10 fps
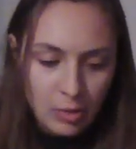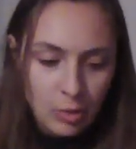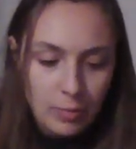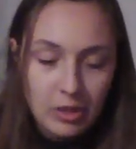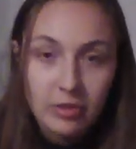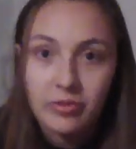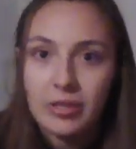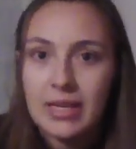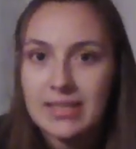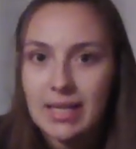Would be good for
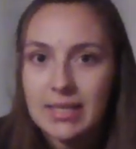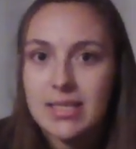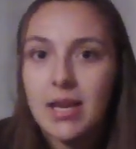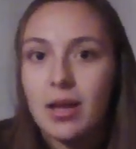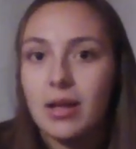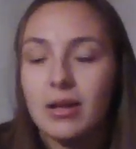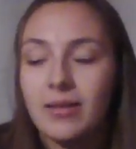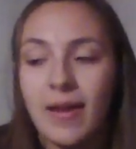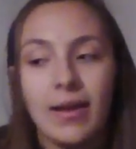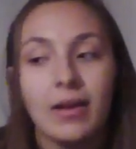like dancing,
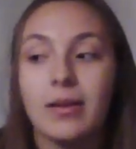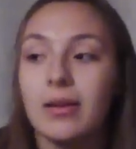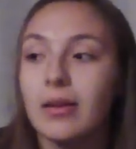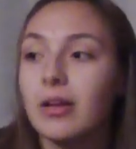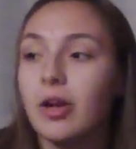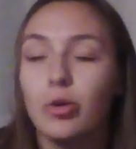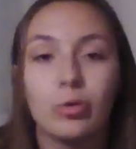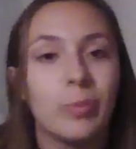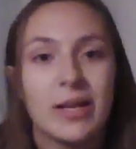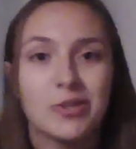taking a
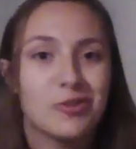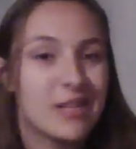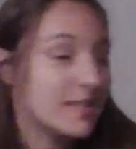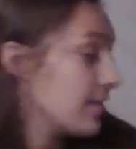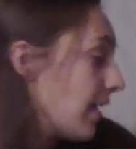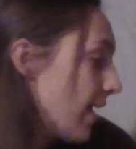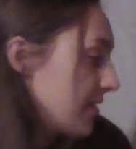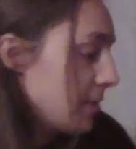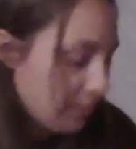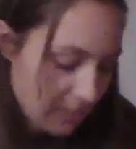group exercise
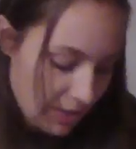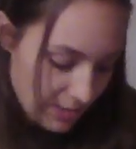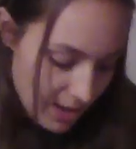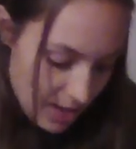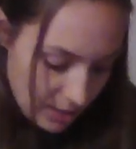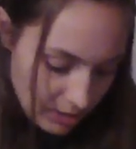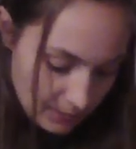class, something like that.